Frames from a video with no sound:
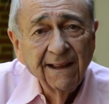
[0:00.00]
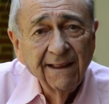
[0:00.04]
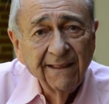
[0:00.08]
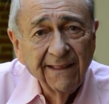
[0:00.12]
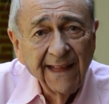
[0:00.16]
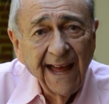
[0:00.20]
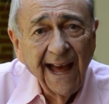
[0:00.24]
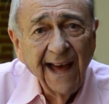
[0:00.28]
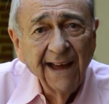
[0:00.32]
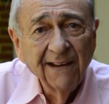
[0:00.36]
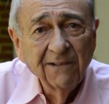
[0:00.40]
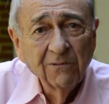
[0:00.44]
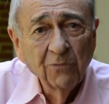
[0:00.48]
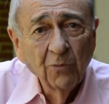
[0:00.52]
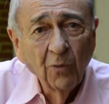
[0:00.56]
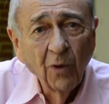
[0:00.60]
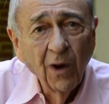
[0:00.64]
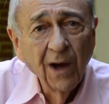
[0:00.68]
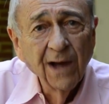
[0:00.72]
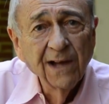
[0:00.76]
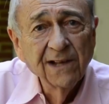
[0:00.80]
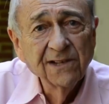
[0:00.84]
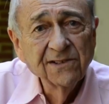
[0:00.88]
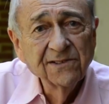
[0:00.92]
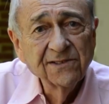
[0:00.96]
That
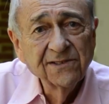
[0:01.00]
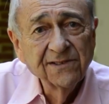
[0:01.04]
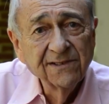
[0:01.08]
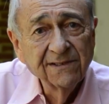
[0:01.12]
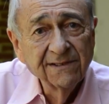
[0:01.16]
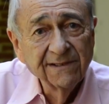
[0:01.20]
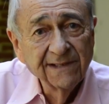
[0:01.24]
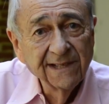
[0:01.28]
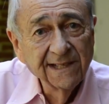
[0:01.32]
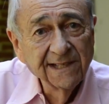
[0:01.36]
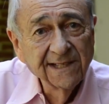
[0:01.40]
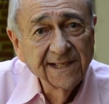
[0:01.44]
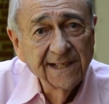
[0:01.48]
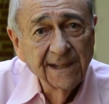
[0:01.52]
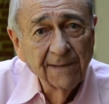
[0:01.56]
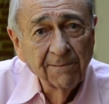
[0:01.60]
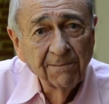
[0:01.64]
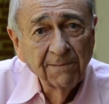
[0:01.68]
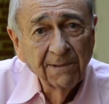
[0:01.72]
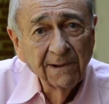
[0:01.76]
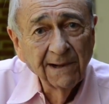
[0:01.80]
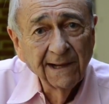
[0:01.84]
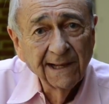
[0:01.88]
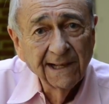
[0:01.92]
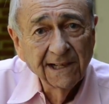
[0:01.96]
was the
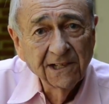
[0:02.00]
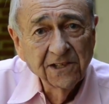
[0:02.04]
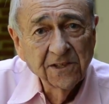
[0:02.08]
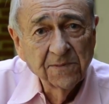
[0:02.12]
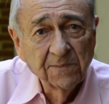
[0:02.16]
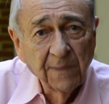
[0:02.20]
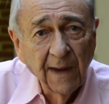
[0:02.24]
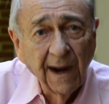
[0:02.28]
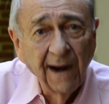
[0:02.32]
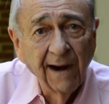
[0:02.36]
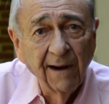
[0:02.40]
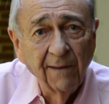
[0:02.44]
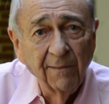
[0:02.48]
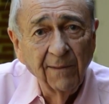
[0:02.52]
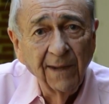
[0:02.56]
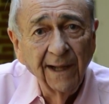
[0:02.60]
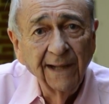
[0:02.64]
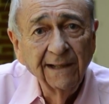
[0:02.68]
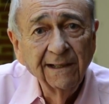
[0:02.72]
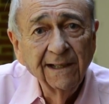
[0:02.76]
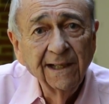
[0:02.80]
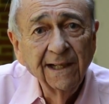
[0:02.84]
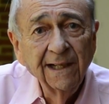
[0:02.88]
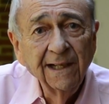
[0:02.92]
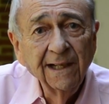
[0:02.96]
simple
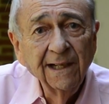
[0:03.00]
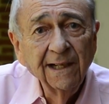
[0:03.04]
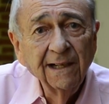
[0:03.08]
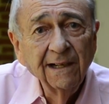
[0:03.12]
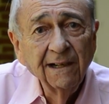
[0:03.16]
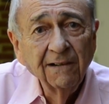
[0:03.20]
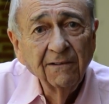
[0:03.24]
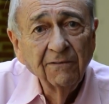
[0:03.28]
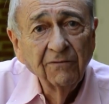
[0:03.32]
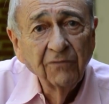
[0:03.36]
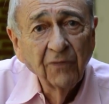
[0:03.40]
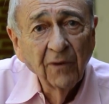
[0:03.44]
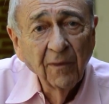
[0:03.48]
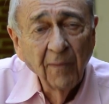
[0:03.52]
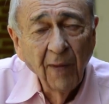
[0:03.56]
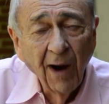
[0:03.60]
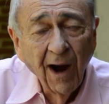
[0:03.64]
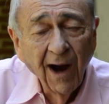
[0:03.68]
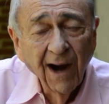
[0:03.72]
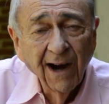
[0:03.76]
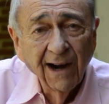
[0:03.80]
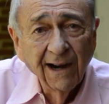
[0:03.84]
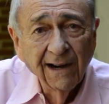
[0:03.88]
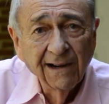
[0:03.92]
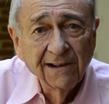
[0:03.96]
experiment for
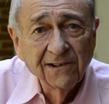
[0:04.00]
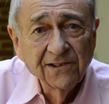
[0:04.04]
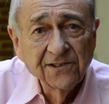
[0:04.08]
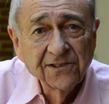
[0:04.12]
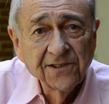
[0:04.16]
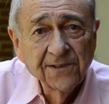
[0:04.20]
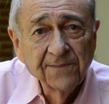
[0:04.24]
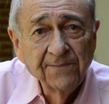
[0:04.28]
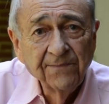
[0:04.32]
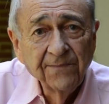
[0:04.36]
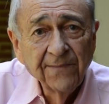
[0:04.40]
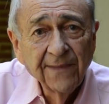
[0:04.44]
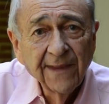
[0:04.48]
Mars.